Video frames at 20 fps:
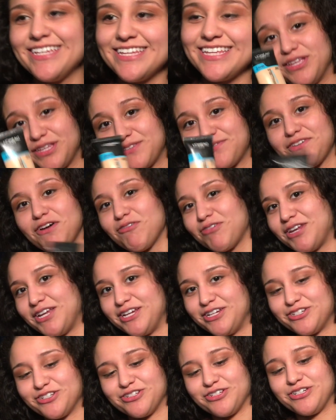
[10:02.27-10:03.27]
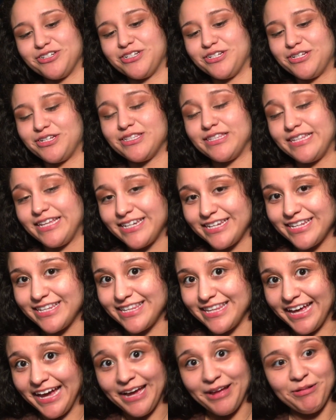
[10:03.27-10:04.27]
This foundation, they did
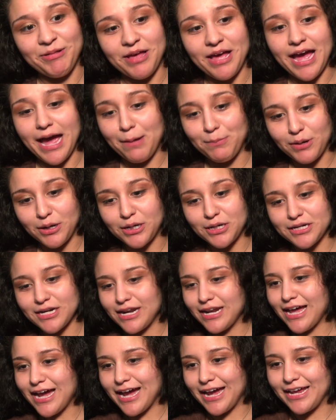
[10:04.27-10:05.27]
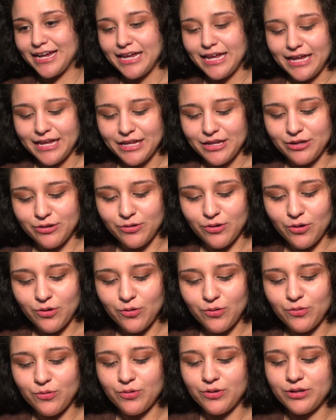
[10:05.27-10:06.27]
that. I'm not gonna lie. You
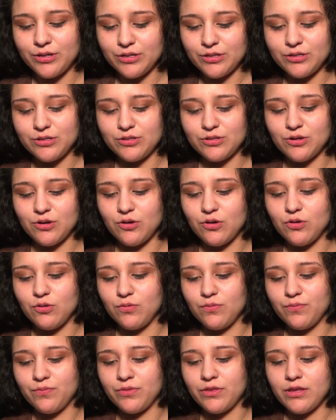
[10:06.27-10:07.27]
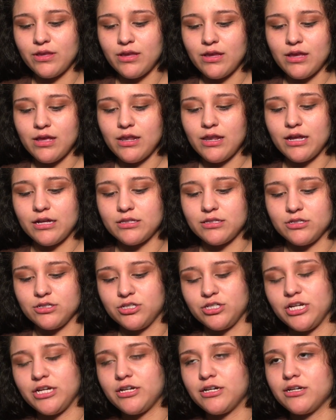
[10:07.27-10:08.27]
know, so like to
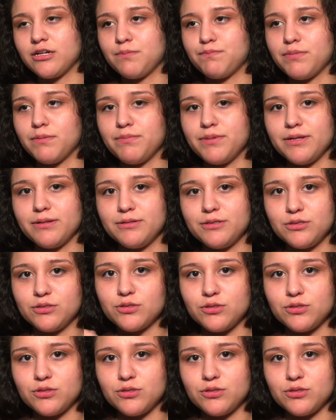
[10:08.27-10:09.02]
shake it up a bit.